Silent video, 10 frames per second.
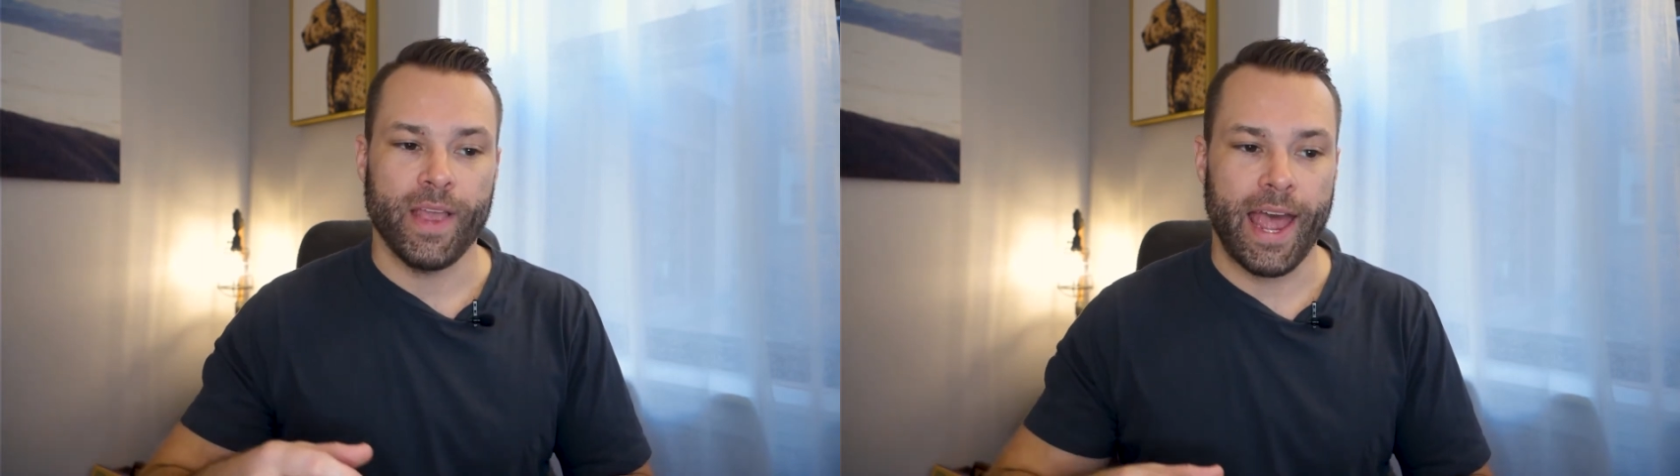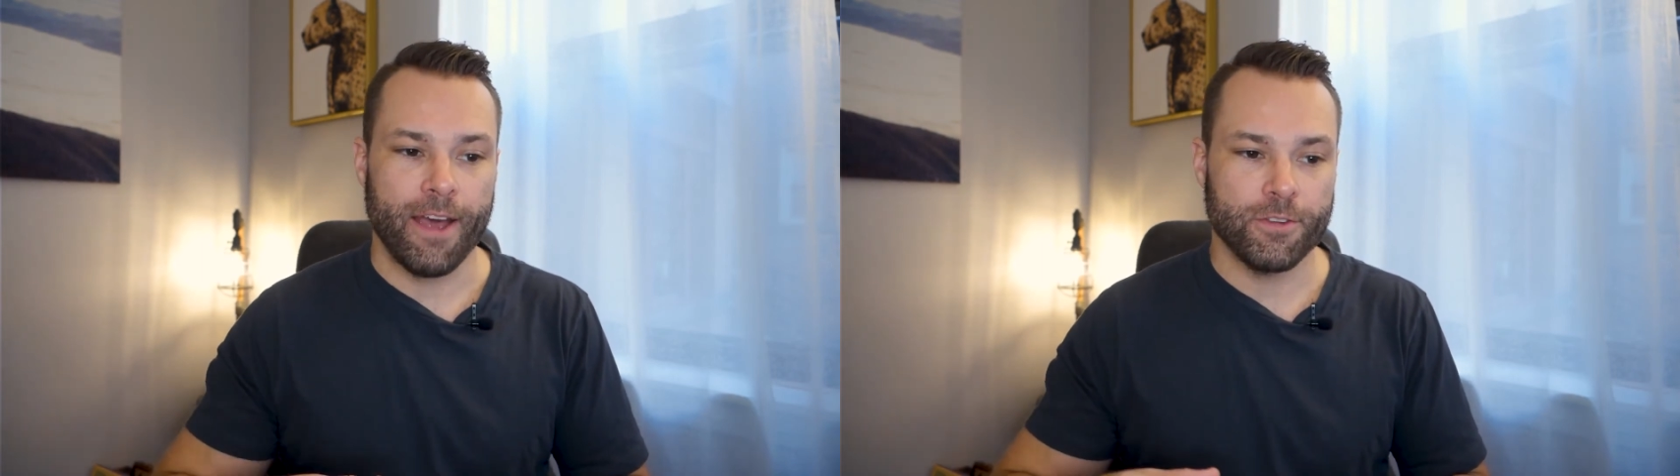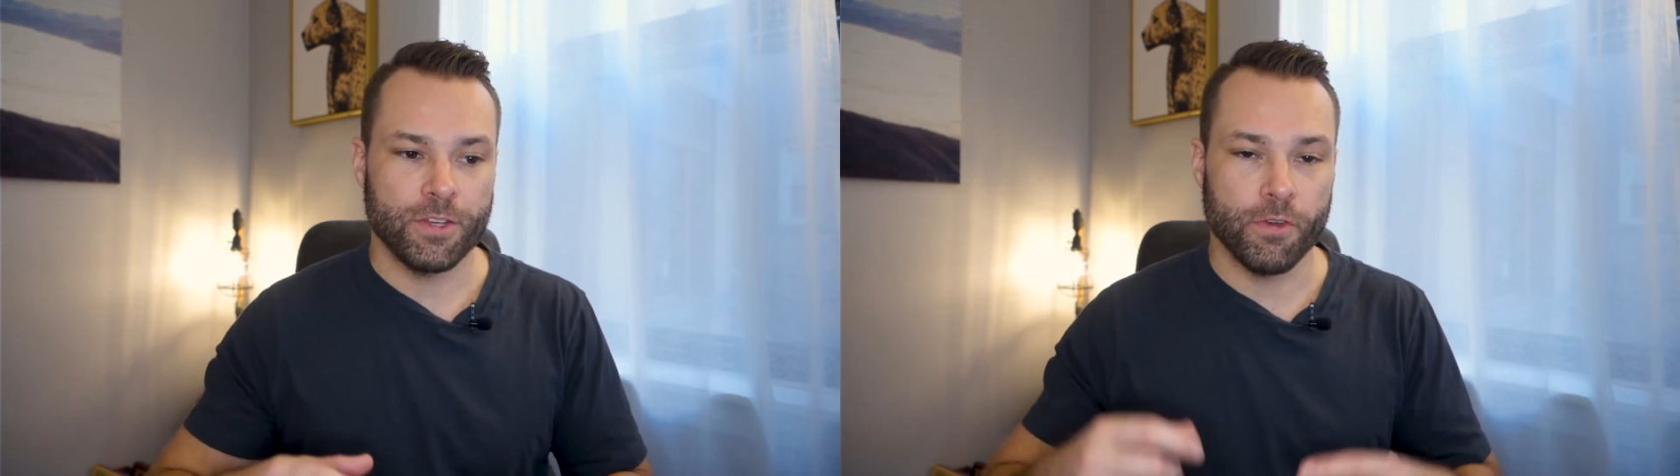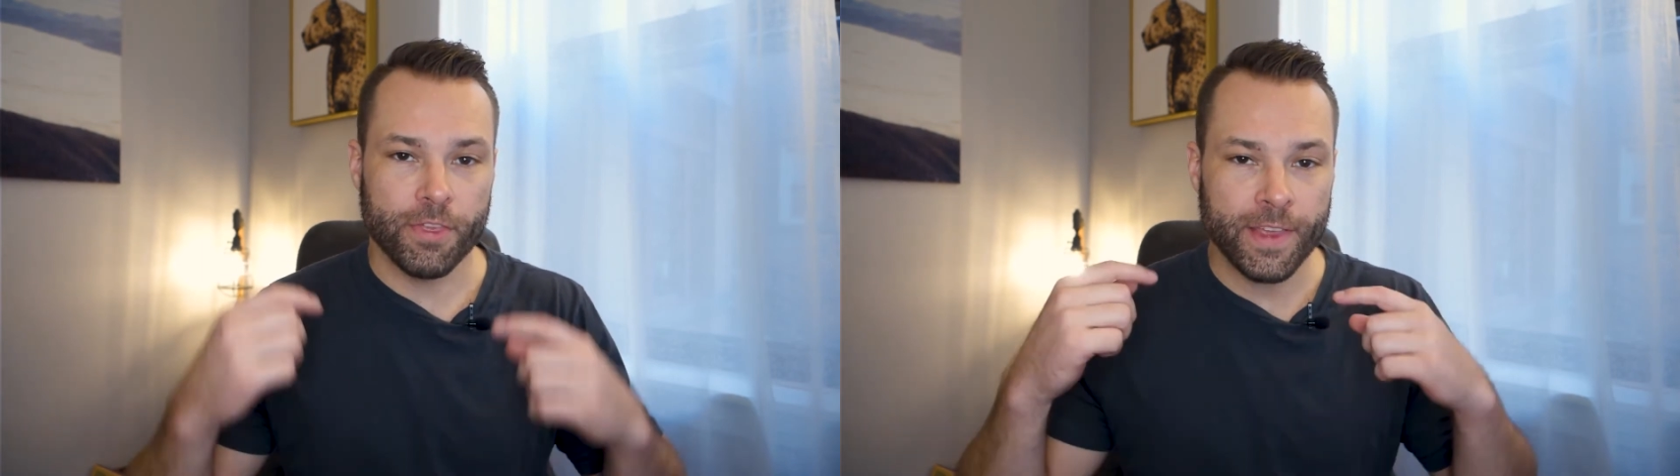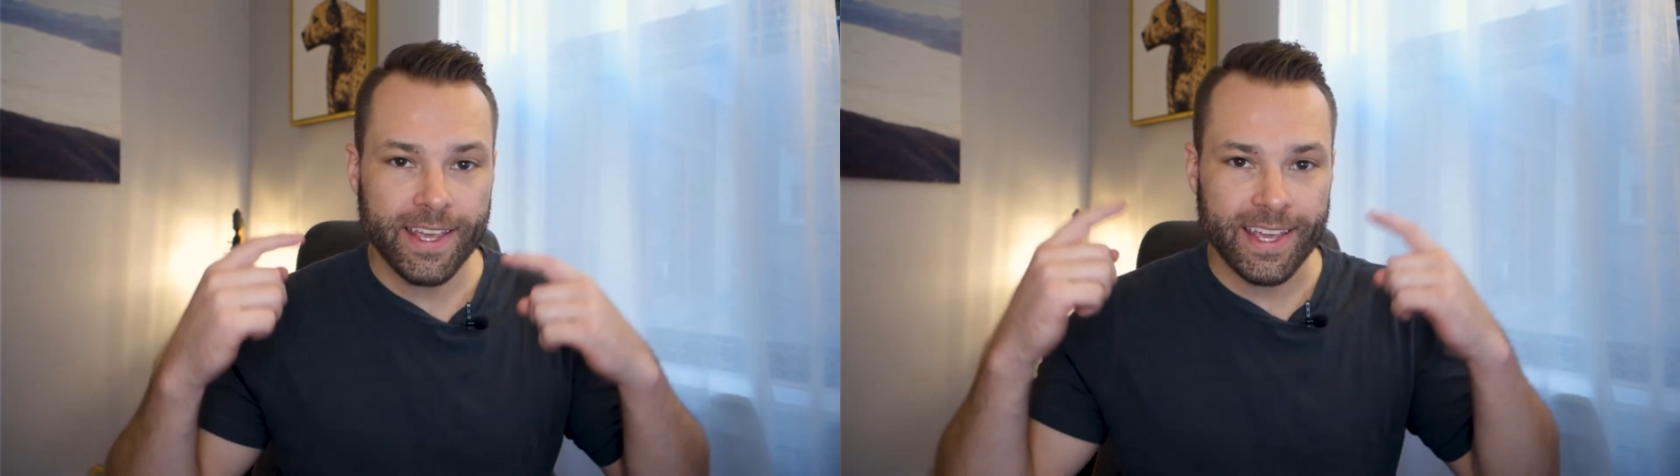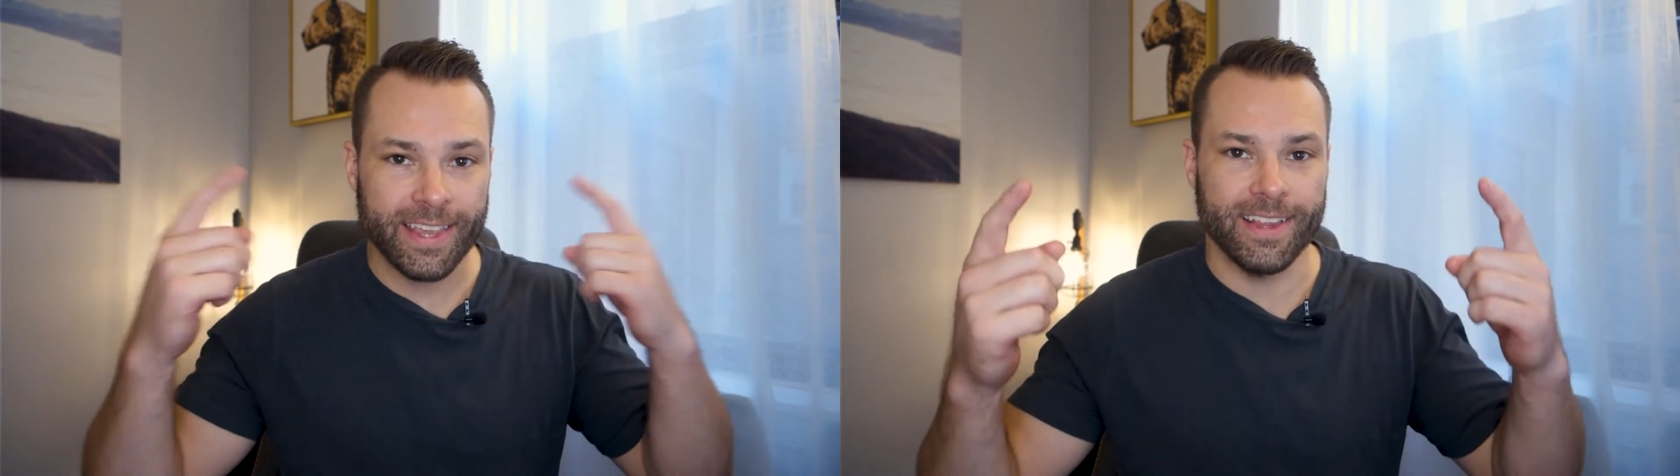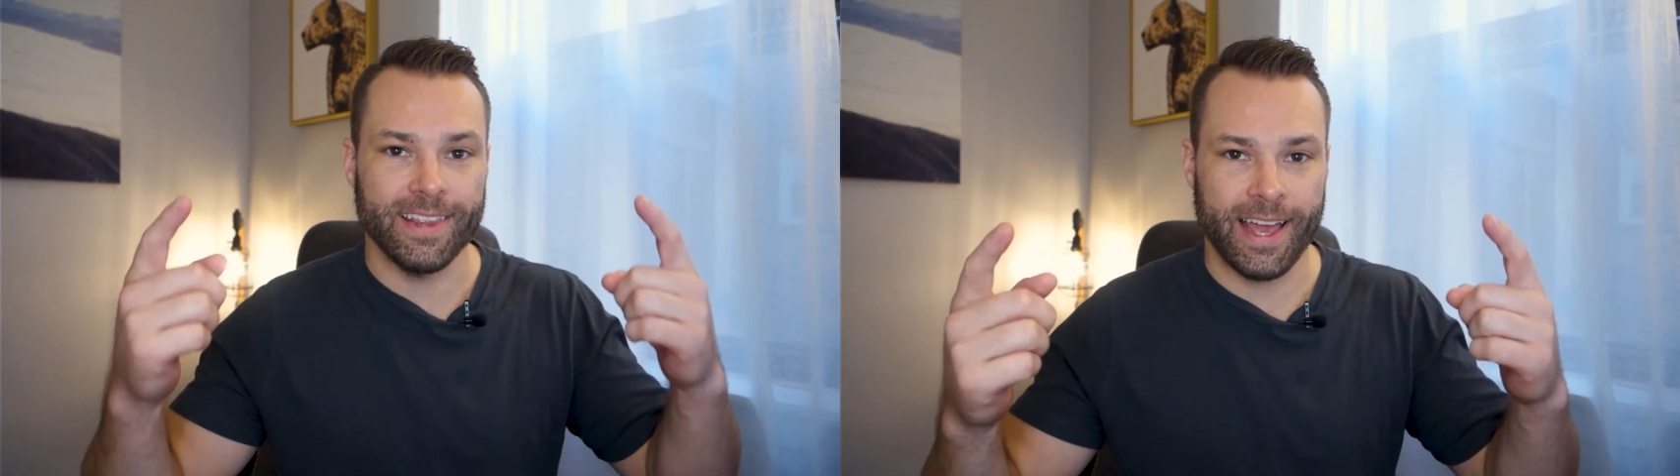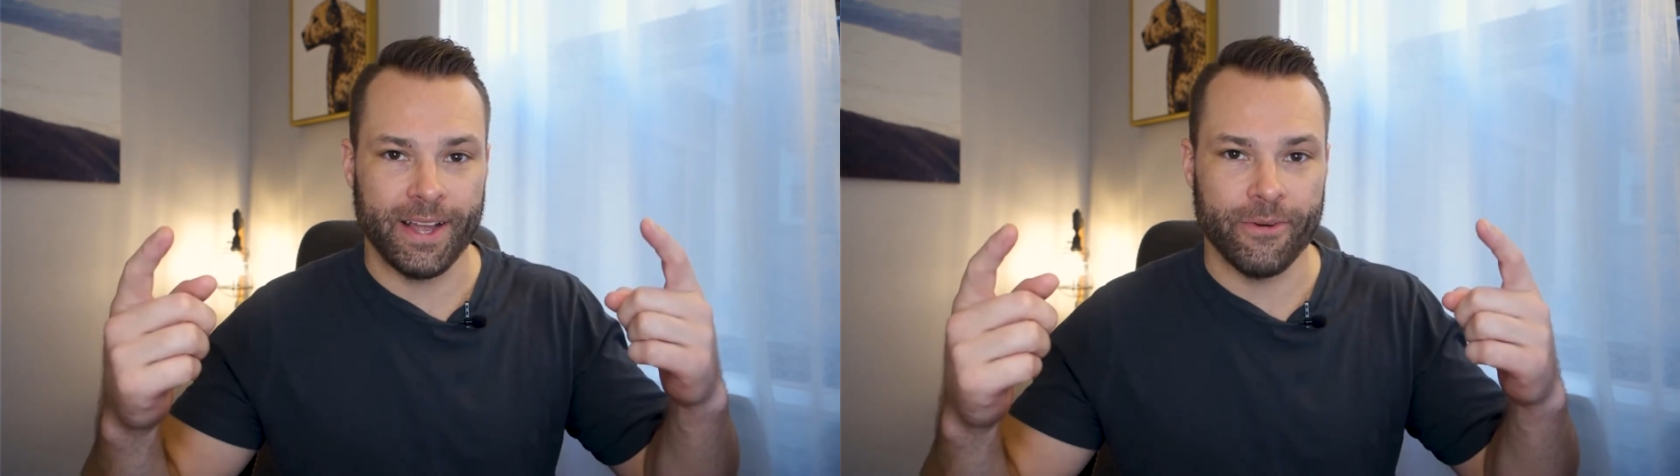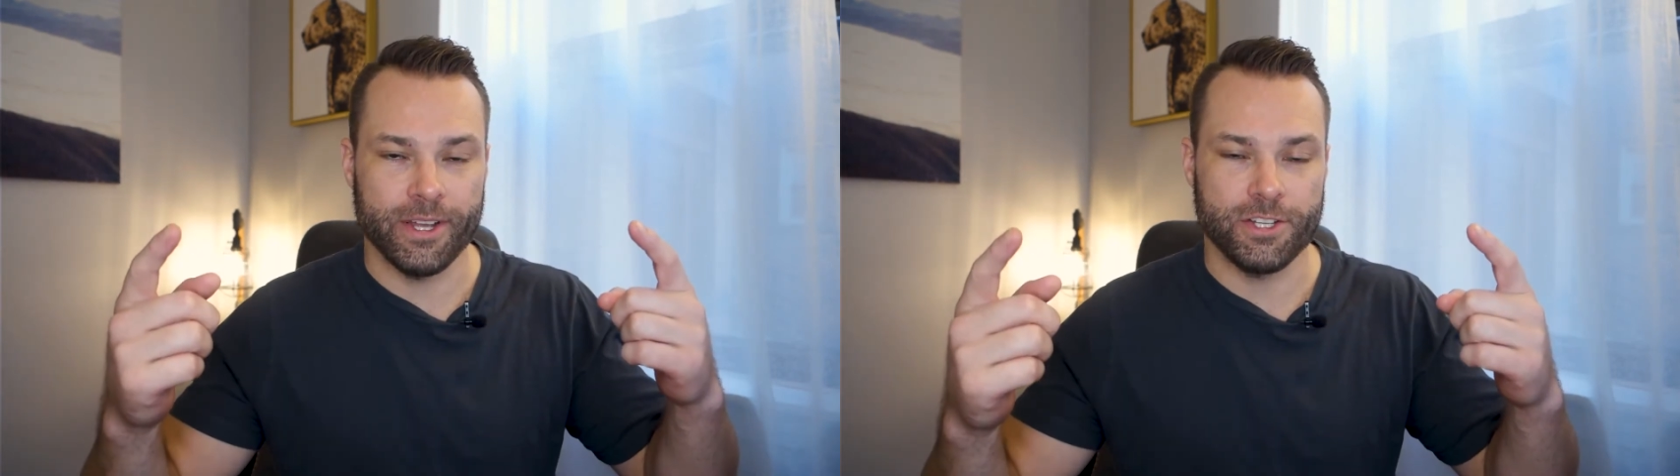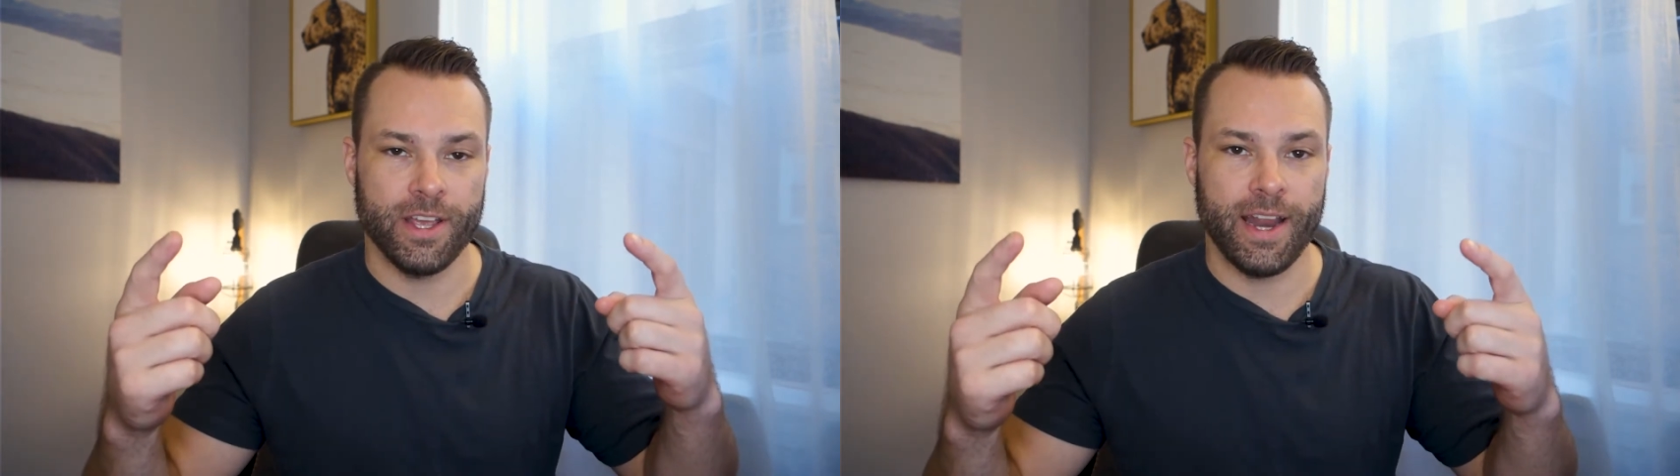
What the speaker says: have to think in the language,